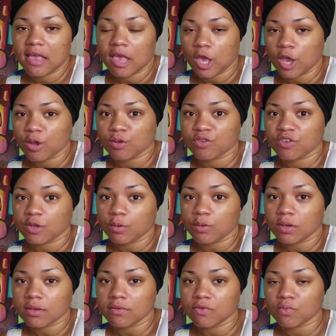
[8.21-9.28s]
hair
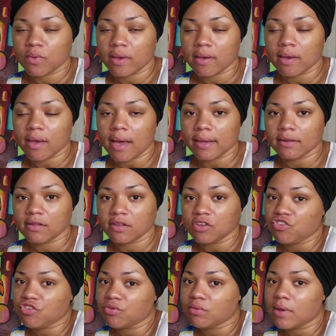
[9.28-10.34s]
series where i
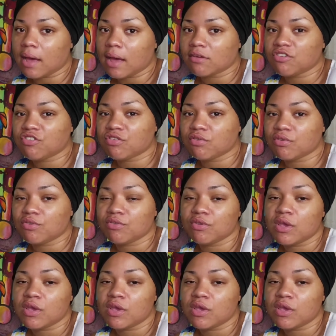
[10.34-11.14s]
teach you how to